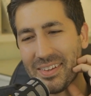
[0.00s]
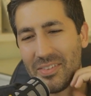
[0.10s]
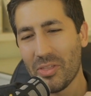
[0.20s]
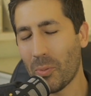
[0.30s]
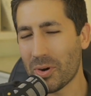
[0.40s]

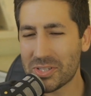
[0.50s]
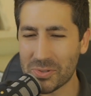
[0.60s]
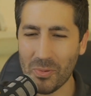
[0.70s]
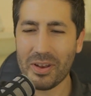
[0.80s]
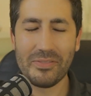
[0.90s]
the worst
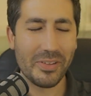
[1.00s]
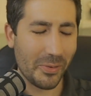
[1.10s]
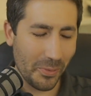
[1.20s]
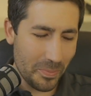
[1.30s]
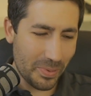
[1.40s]
one of the
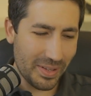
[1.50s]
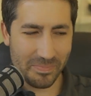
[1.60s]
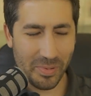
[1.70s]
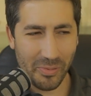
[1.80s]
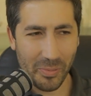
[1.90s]
group,
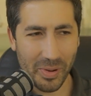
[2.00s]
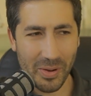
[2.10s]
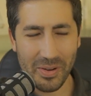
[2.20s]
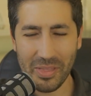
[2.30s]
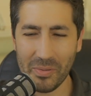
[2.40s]
before we go
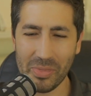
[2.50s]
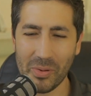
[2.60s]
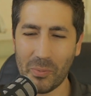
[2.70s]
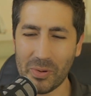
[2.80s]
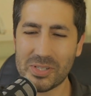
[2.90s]
on, the
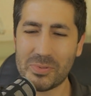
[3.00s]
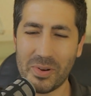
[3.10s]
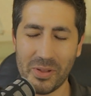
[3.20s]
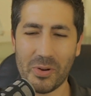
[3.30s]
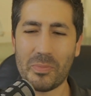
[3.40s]
worst one of
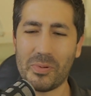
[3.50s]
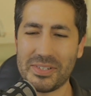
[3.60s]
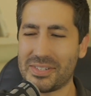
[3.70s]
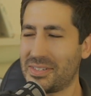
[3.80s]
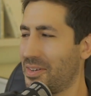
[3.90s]
the group
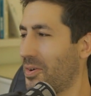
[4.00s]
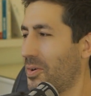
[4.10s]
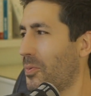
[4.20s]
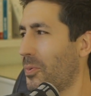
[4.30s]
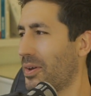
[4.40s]
was
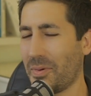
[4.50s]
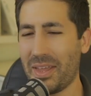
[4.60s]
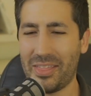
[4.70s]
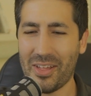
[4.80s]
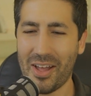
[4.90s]
when
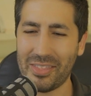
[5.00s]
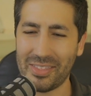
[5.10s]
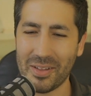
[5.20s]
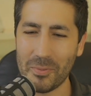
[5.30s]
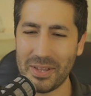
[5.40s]
we thought
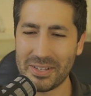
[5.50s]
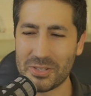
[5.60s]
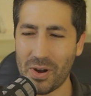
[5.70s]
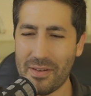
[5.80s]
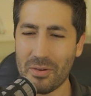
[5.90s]
that we could
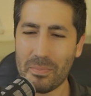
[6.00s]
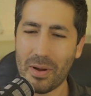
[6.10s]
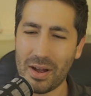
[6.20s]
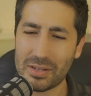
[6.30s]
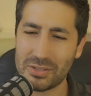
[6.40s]
drive a
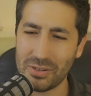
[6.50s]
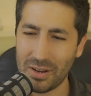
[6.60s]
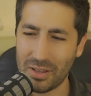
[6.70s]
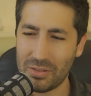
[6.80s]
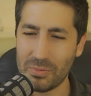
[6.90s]
box
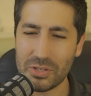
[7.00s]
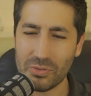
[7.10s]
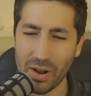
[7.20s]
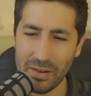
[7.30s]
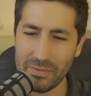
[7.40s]
truck through a
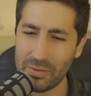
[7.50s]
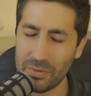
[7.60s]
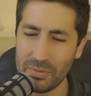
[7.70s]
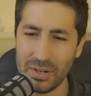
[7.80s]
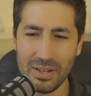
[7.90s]

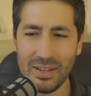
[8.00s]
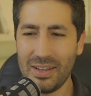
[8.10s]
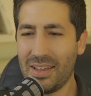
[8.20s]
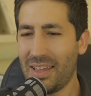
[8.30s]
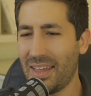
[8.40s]
drive-through,
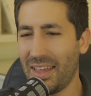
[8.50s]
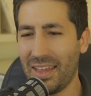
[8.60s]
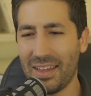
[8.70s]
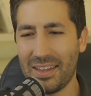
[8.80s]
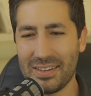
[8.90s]

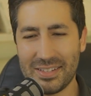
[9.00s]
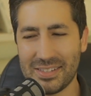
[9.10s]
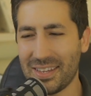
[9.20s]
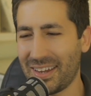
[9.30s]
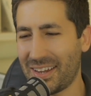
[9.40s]
and it's just
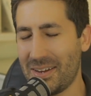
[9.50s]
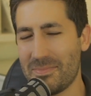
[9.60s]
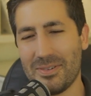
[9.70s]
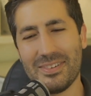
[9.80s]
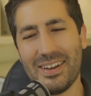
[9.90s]
like, come
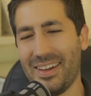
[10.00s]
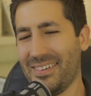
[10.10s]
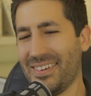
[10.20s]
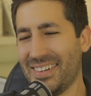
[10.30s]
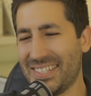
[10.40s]
on now,
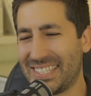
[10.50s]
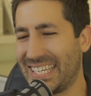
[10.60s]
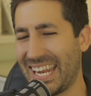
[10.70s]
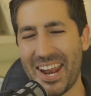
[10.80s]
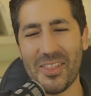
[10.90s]
just
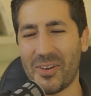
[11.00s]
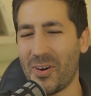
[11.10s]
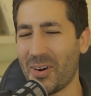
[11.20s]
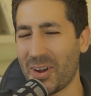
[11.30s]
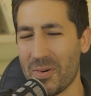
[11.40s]
get out of the
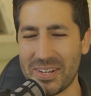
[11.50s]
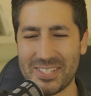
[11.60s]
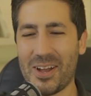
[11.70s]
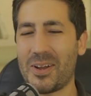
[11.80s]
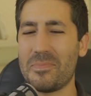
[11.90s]
car, go into
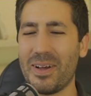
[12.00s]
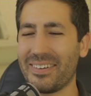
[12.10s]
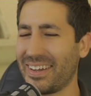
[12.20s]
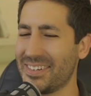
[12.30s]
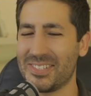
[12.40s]
Taco Bell,
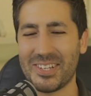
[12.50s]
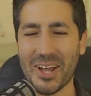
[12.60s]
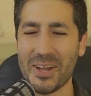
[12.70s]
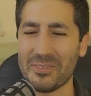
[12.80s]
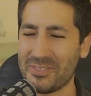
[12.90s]
get your
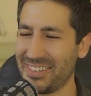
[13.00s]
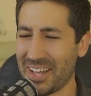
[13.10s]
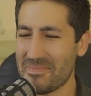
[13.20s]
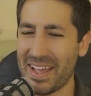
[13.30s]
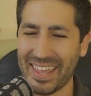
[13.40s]
stuff,
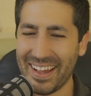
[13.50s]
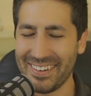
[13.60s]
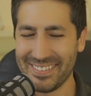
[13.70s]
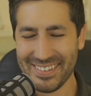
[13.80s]
come back out.